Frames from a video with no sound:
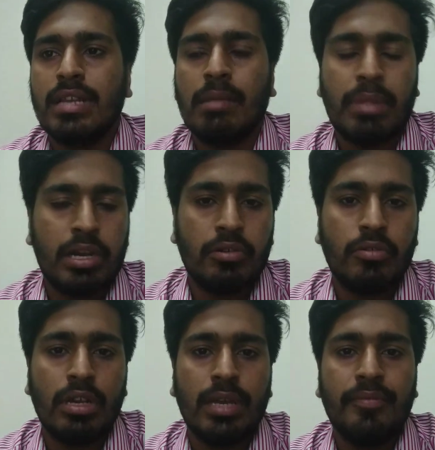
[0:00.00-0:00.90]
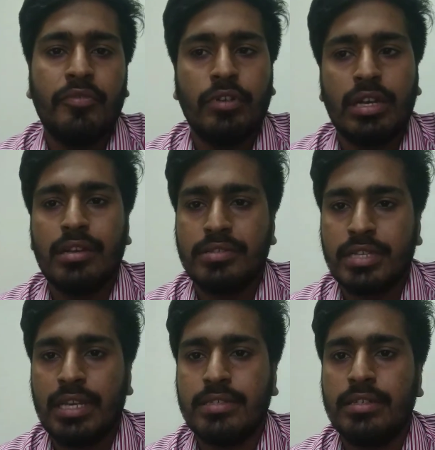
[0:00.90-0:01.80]
like petroleum, food
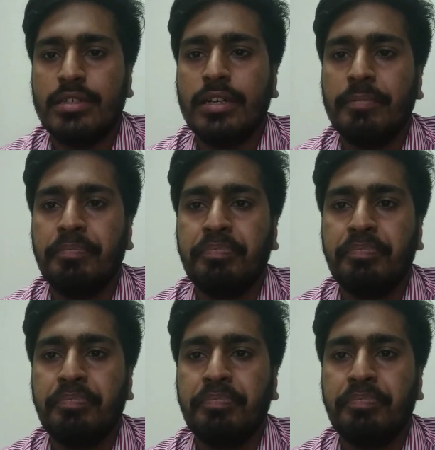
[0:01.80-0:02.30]
industry, etc.